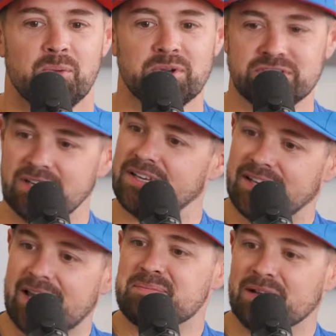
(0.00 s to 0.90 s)
which
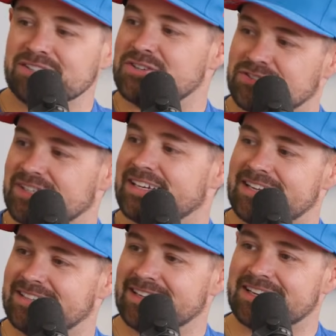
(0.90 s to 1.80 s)
at Mexico City
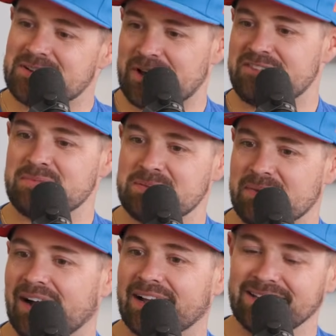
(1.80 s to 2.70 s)
he did. He waved me
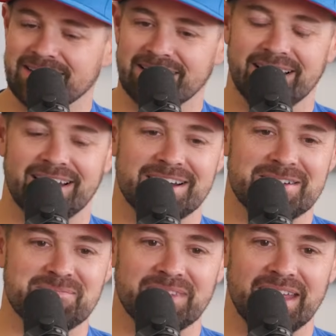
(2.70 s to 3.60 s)
by
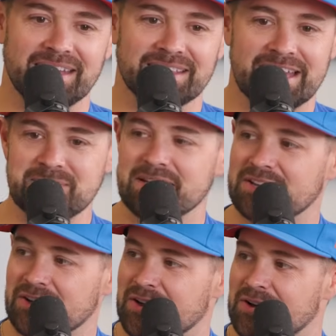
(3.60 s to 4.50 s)
and let me
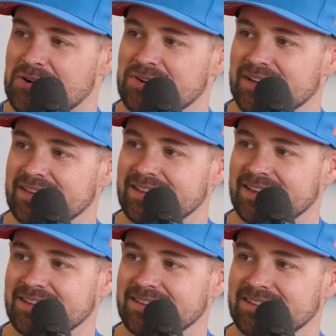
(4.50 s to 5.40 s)
go, and
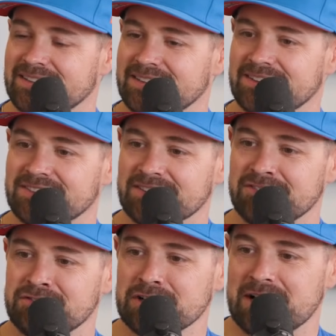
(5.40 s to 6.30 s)
then
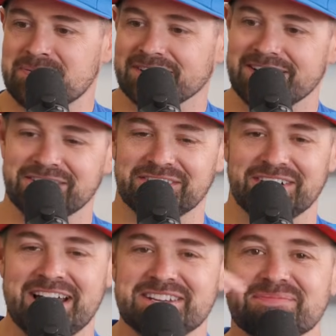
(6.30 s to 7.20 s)
a few laps later
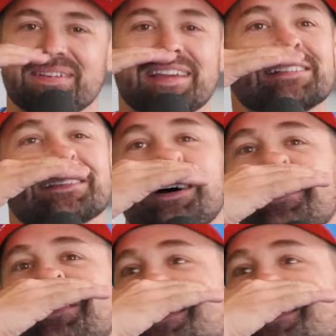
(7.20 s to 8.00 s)
crashed me. So